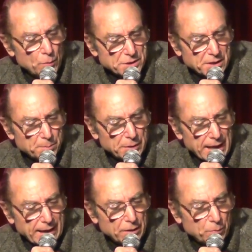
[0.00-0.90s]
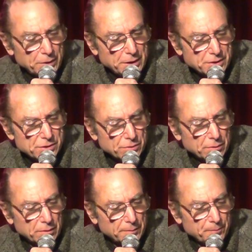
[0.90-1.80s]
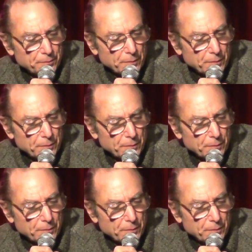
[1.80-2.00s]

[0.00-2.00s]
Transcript: Was it black what he saw?